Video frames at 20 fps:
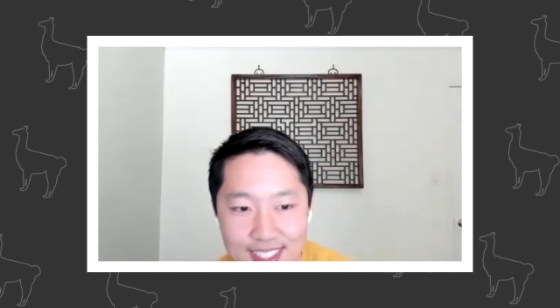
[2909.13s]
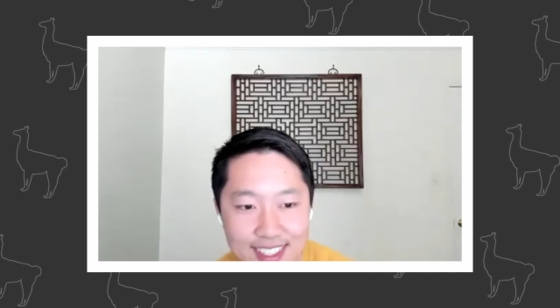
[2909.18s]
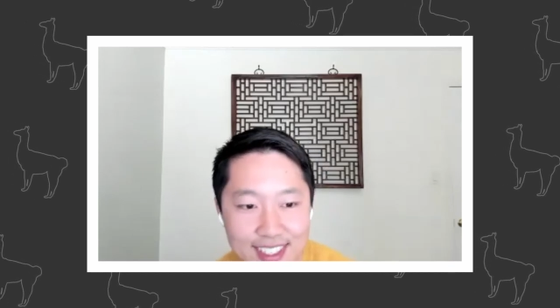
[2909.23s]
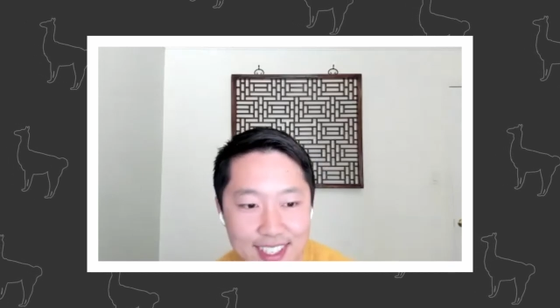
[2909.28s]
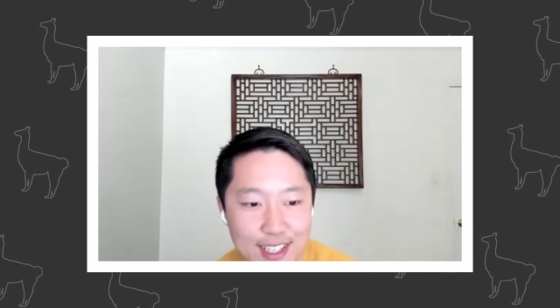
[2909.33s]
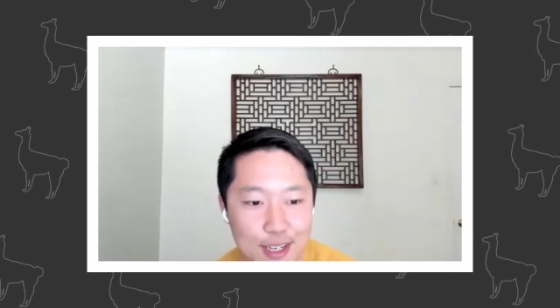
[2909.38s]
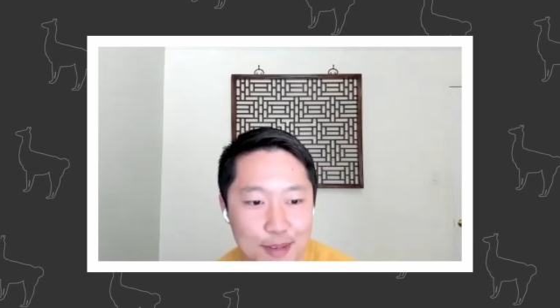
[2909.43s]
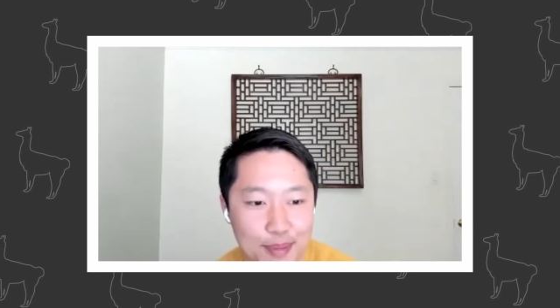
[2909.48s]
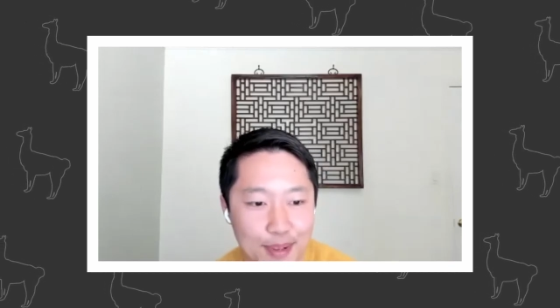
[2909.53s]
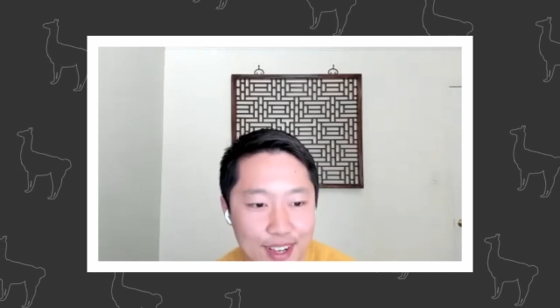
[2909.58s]

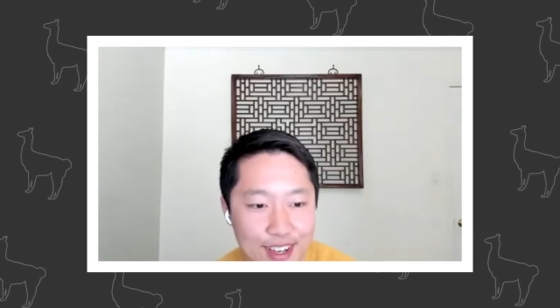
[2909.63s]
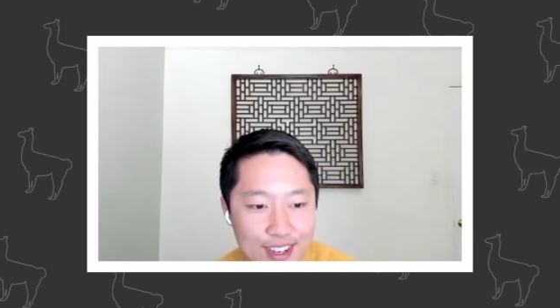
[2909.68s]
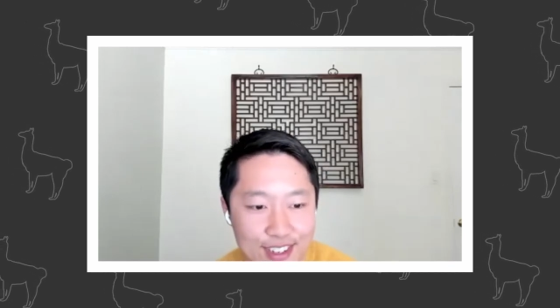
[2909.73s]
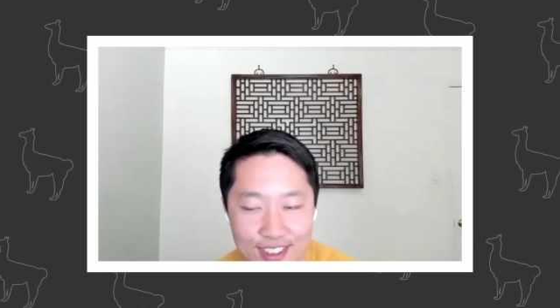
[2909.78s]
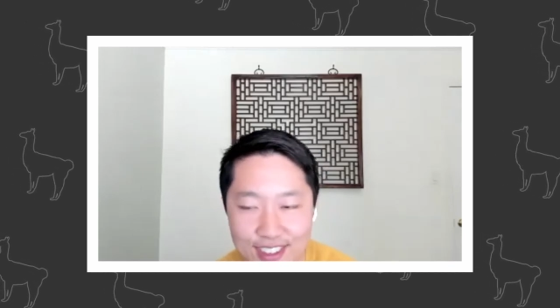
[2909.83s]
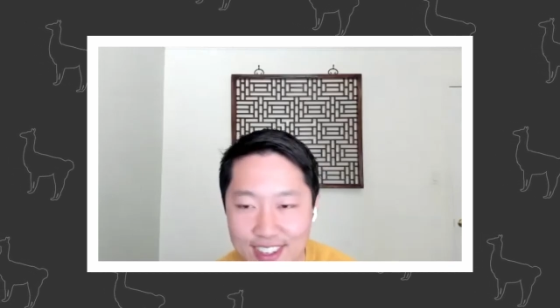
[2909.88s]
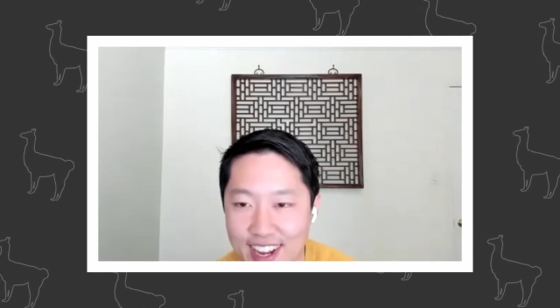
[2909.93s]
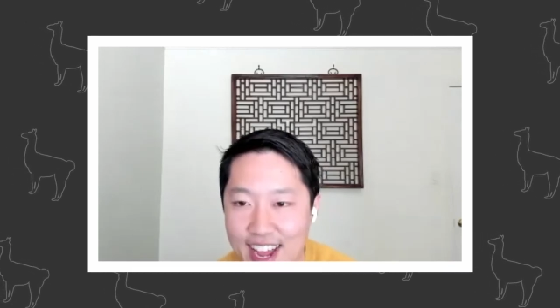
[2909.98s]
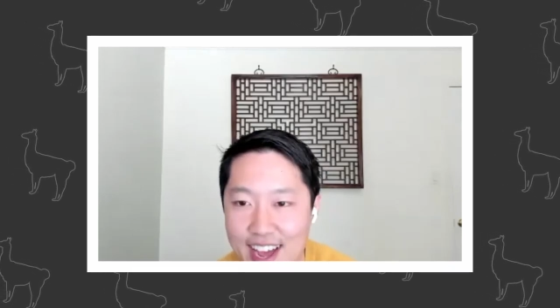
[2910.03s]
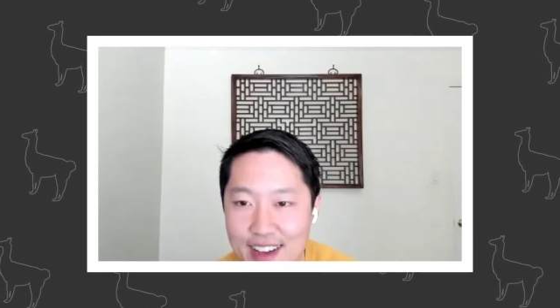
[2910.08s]
such a
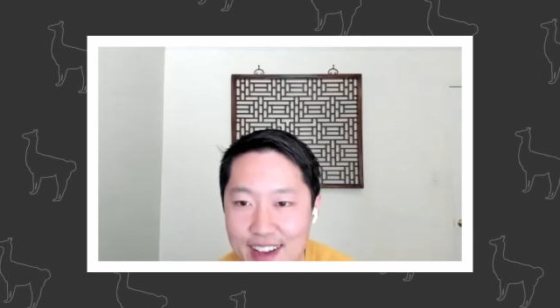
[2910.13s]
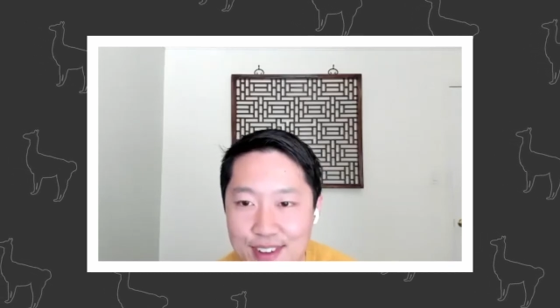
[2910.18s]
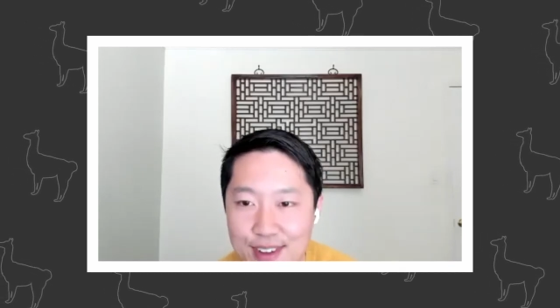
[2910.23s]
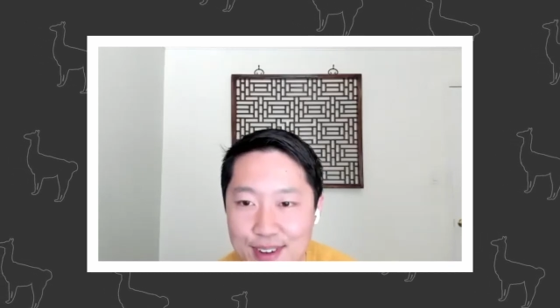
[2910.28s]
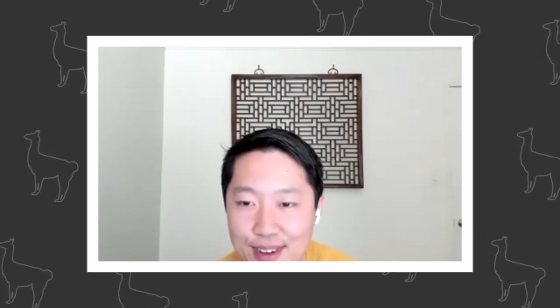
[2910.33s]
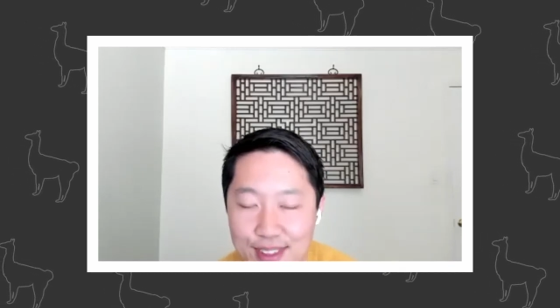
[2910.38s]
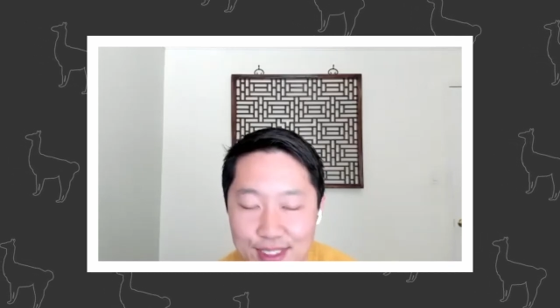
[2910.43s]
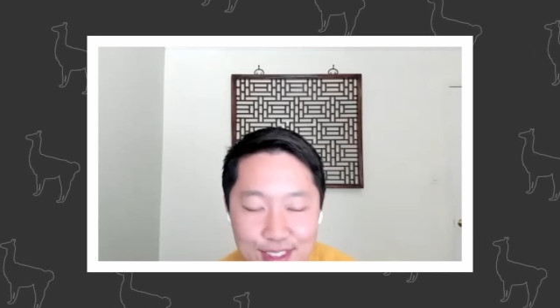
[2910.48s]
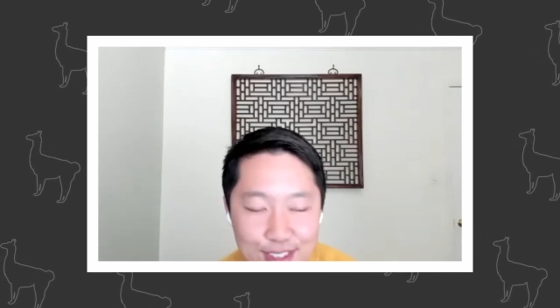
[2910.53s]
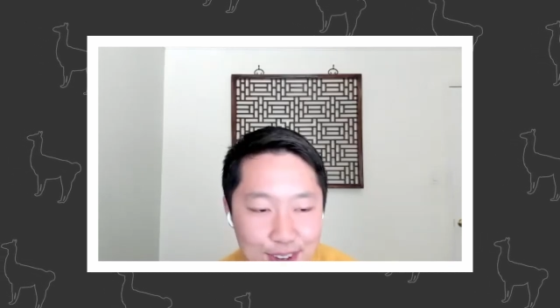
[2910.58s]
pleasure to have you
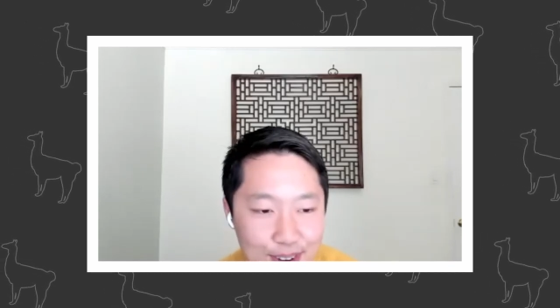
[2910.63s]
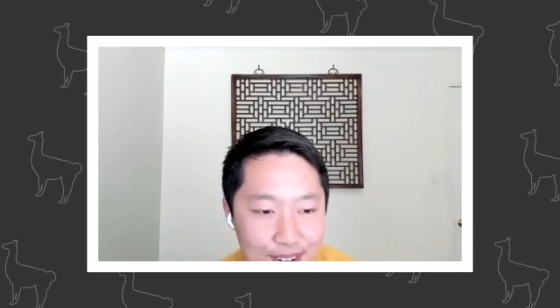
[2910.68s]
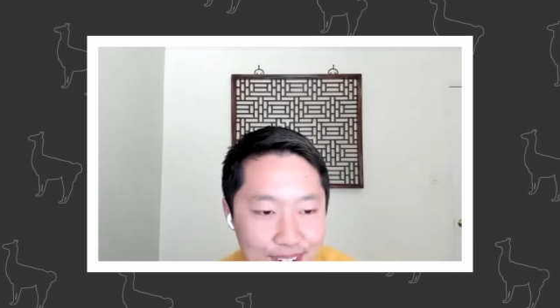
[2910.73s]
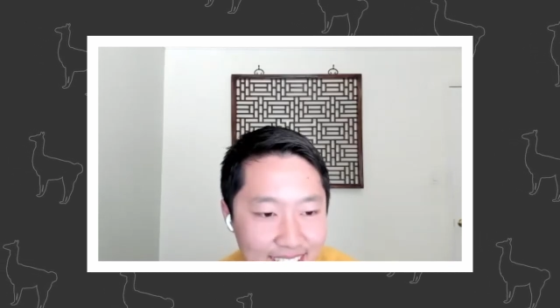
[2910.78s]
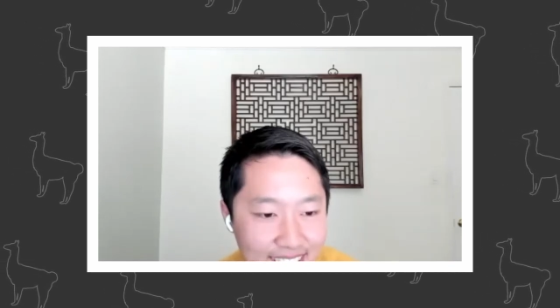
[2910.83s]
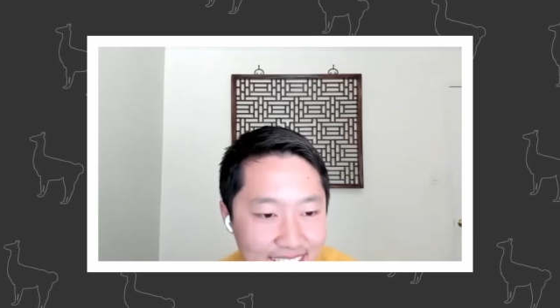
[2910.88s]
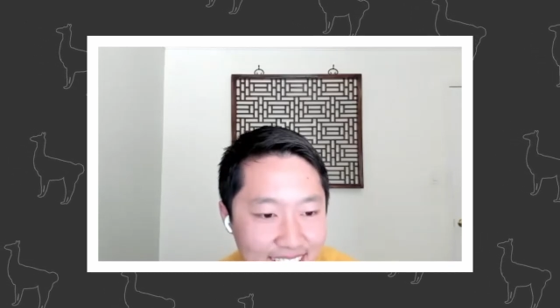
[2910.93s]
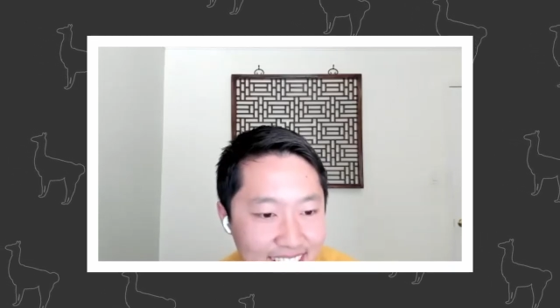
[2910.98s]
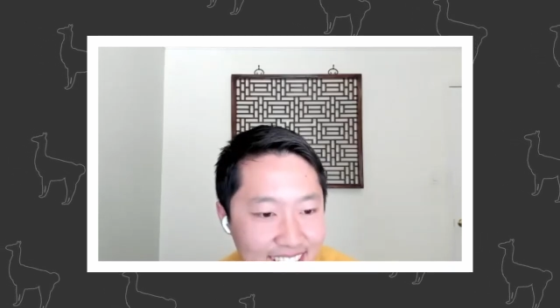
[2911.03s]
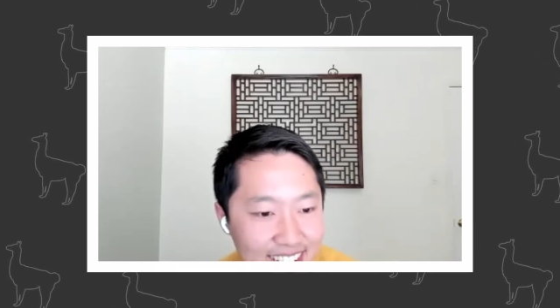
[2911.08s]
on the show
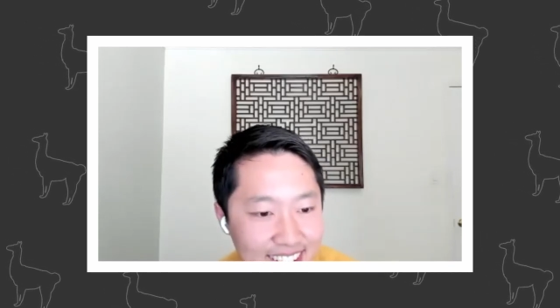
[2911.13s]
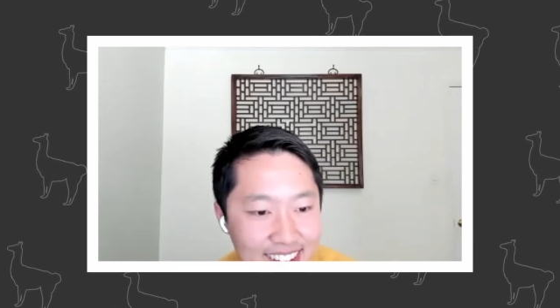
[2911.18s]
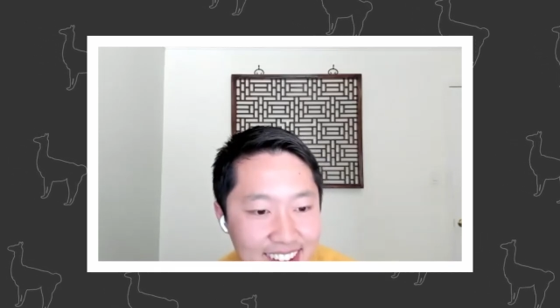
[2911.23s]
today.